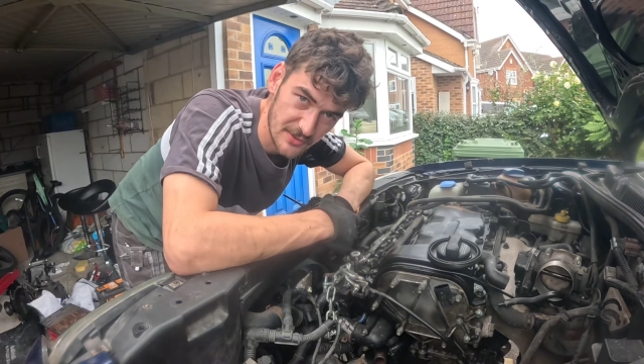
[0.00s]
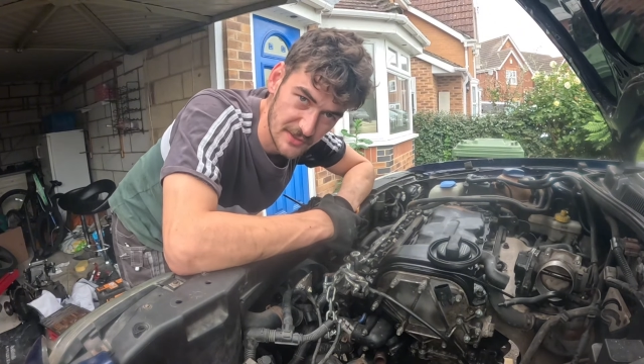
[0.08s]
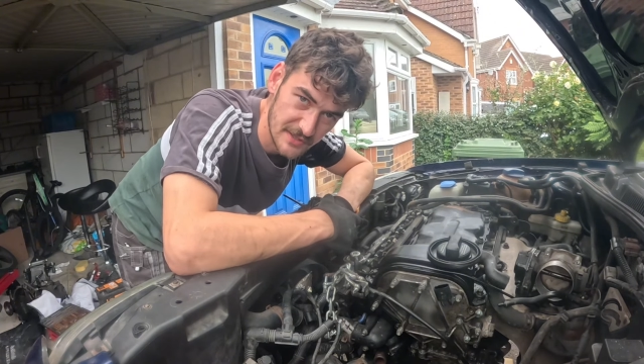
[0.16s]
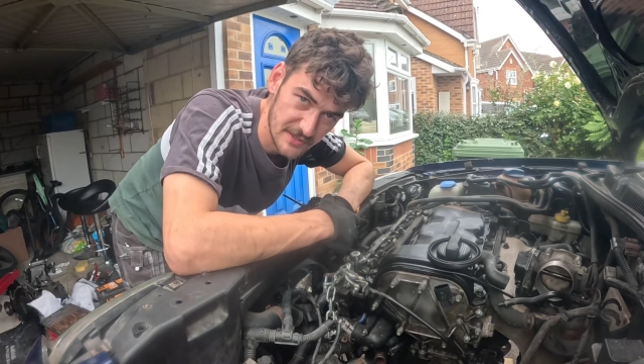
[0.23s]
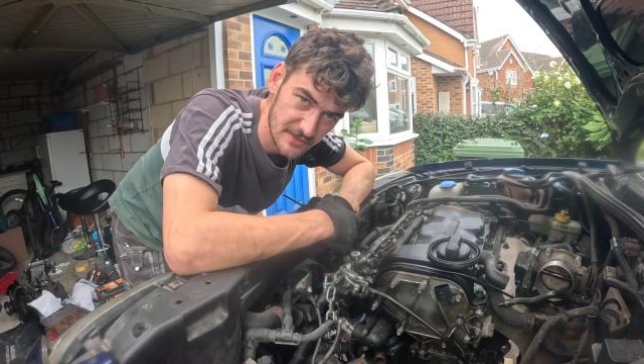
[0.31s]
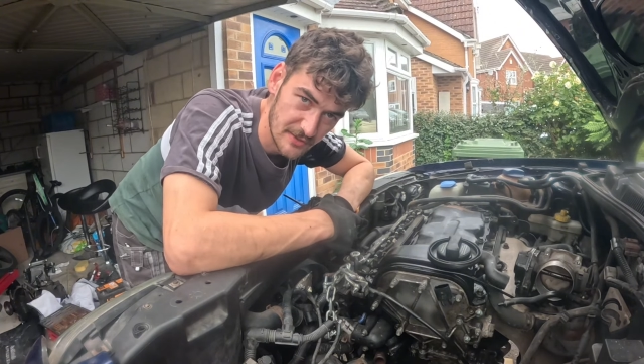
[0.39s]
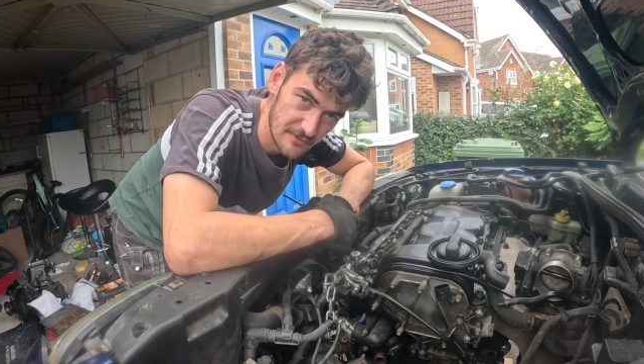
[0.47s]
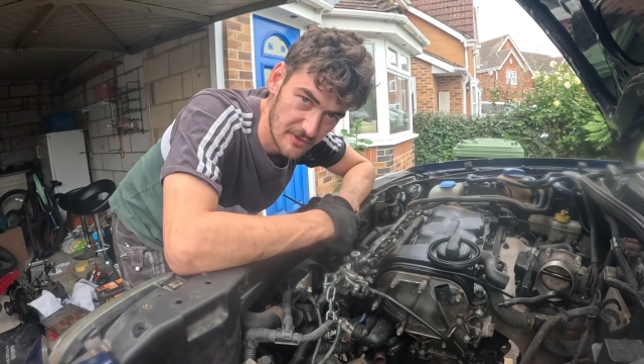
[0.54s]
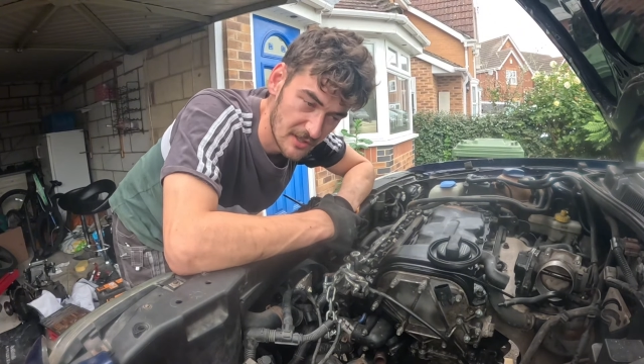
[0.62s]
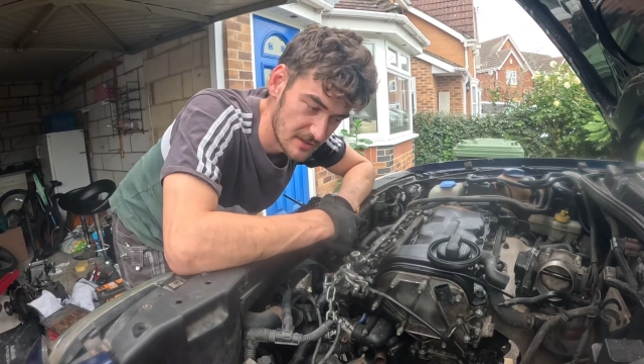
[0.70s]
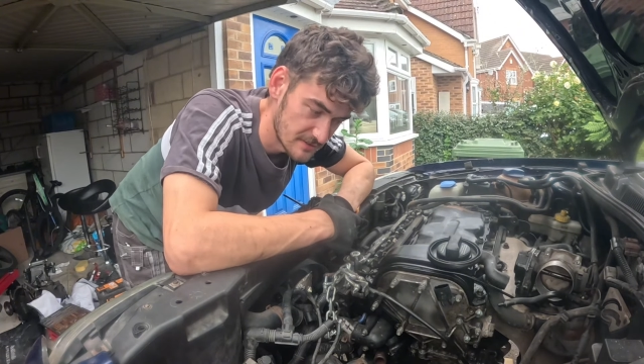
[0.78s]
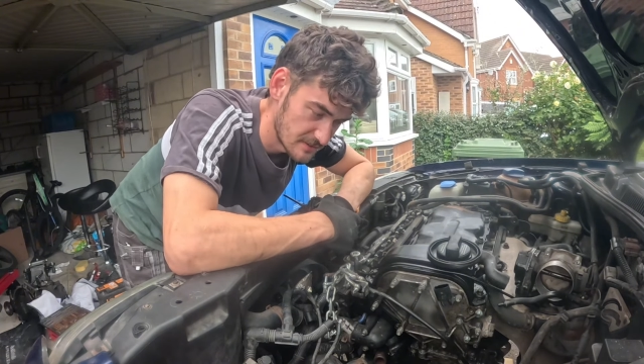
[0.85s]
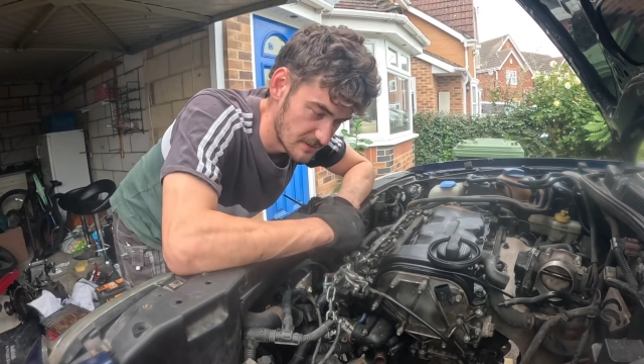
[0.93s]
noise is so
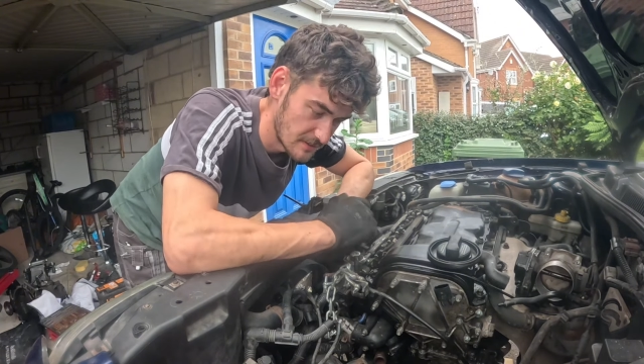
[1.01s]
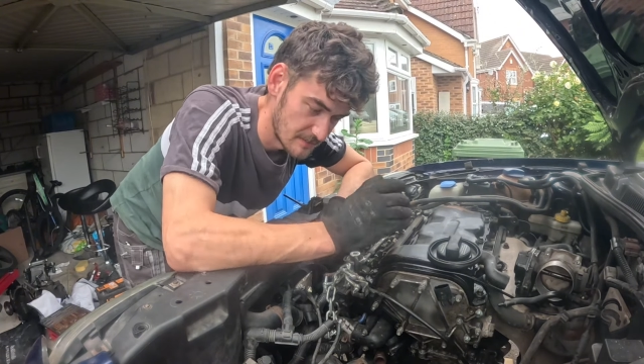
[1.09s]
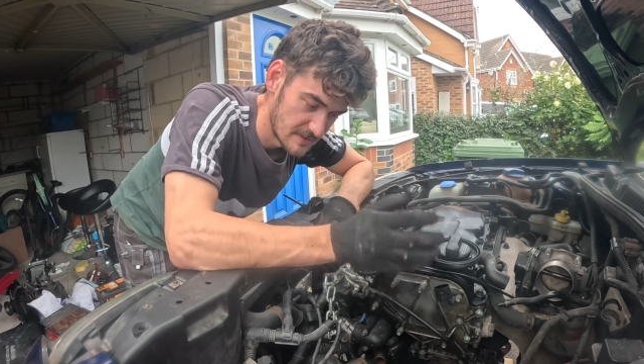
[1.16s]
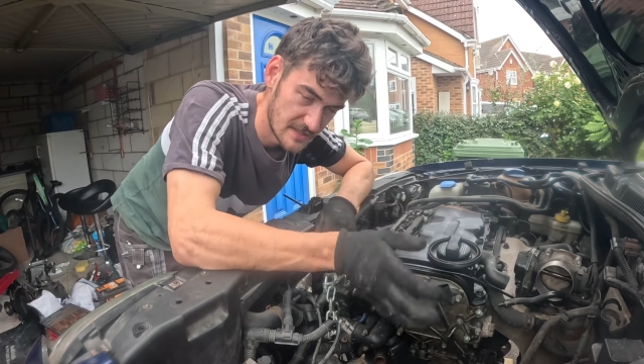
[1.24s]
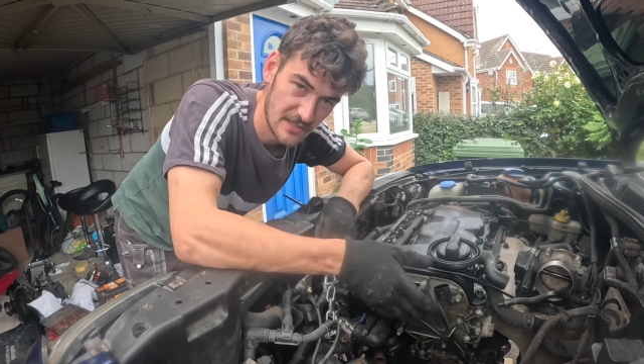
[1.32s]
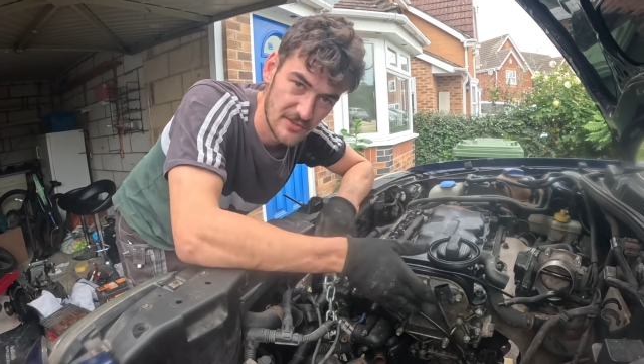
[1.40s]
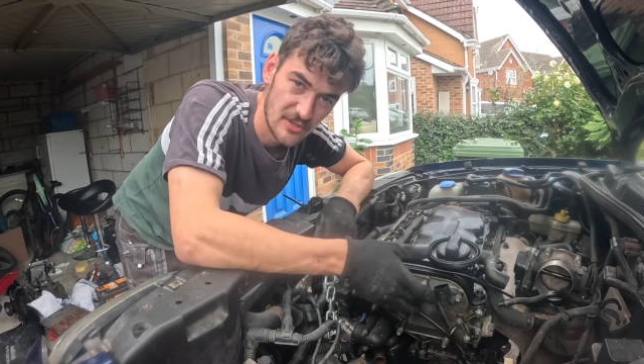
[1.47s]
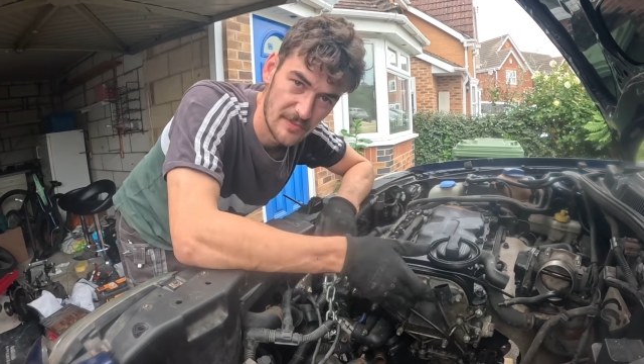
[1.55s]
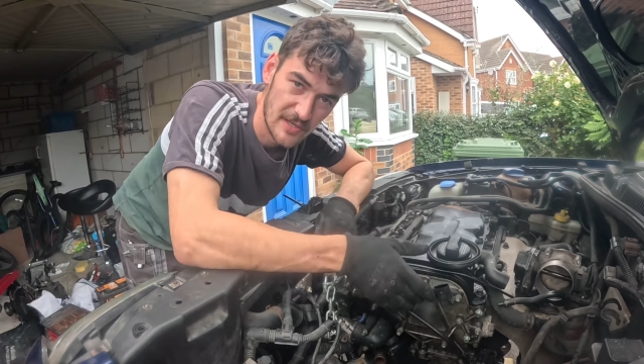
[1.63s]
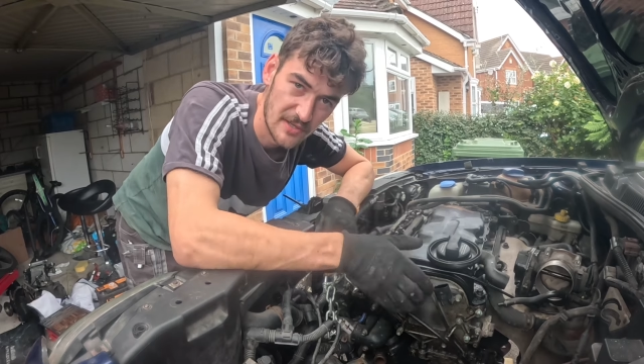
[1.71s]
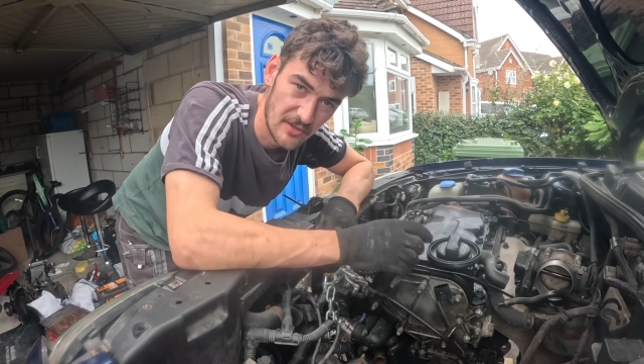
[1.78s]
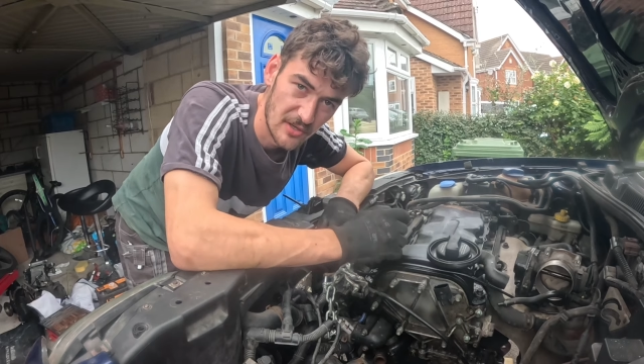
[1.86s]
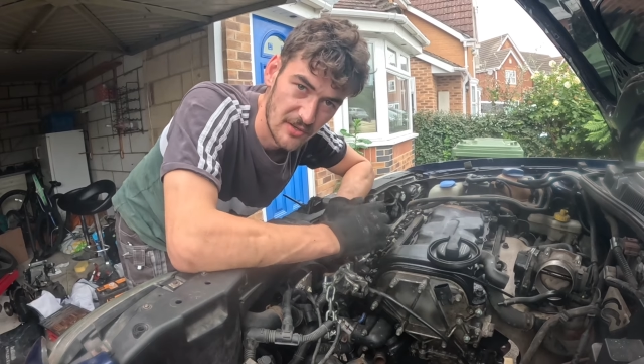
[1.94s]
far, so I'm going to take the top
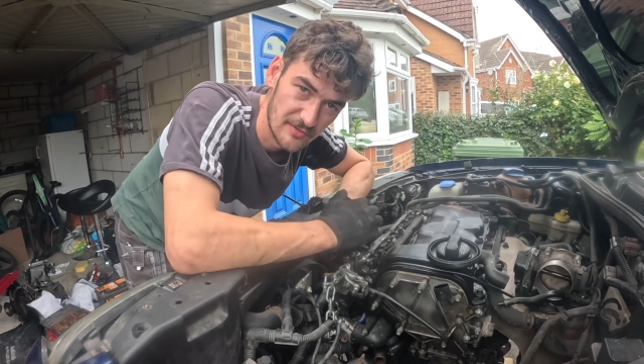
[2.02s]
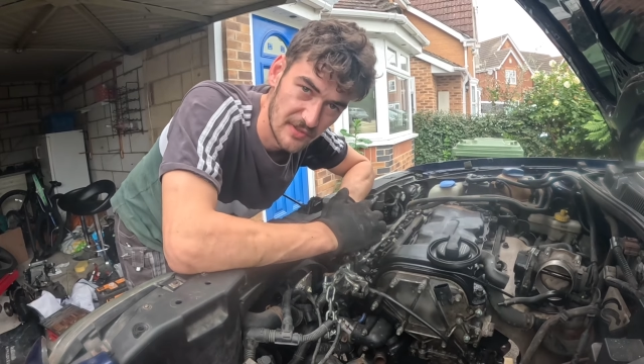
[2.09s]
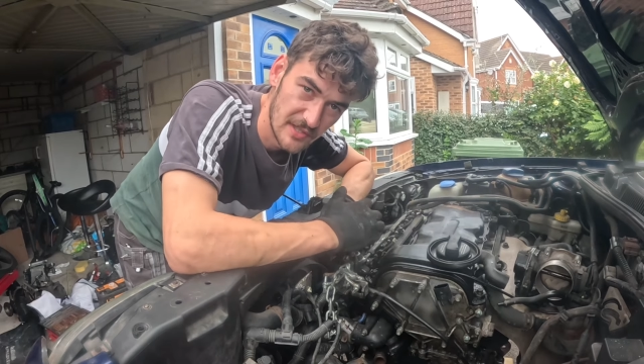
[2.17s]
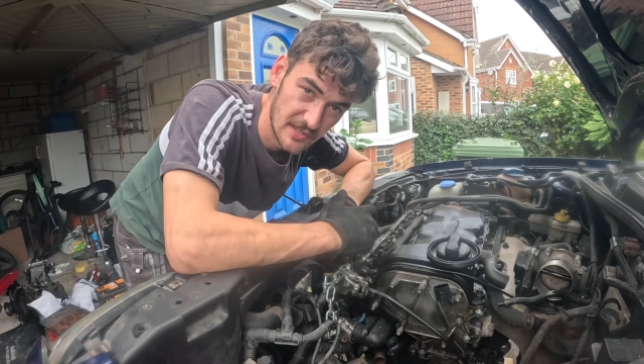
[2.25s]
end off.